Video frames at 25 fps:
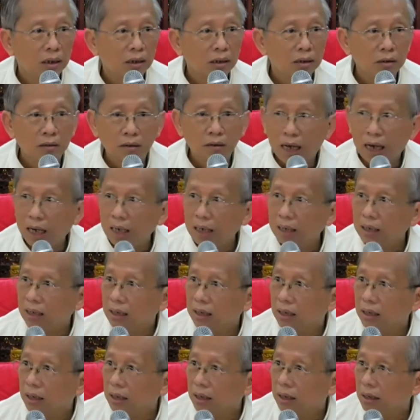You
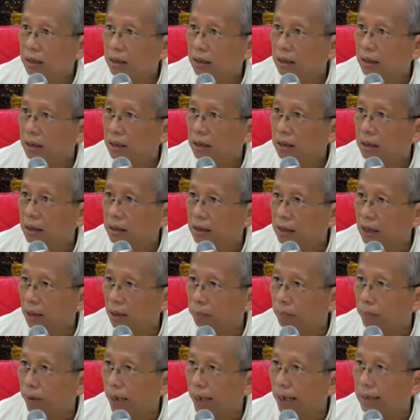either
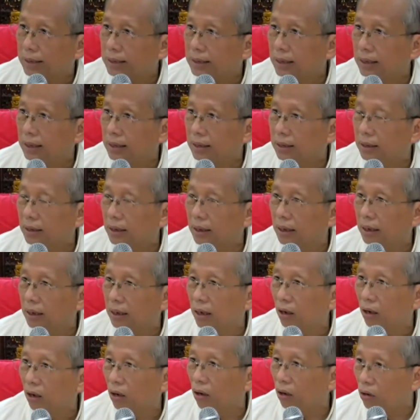suppress it,
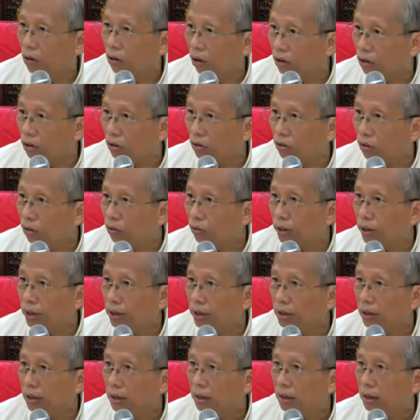or control
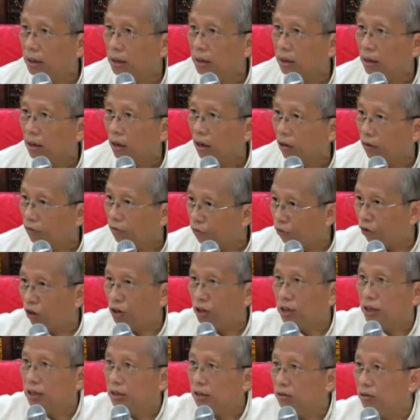it, or
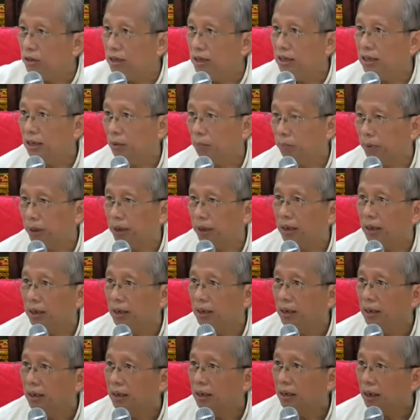force it to disappear.
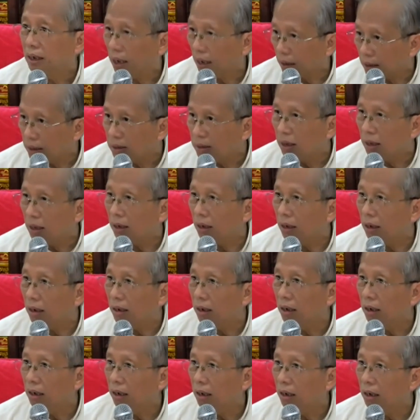Understand or not?
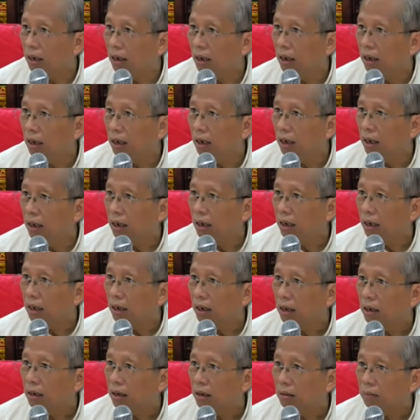
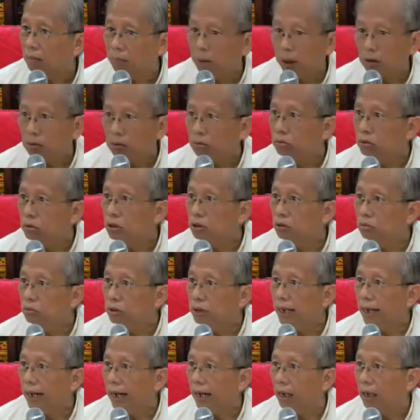But who is
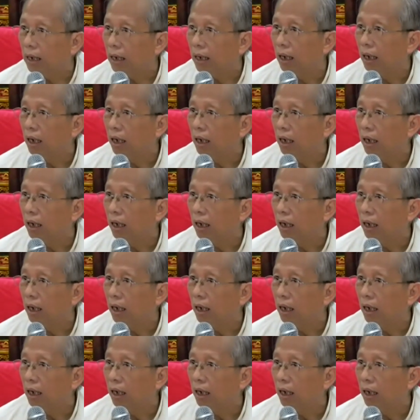doing that?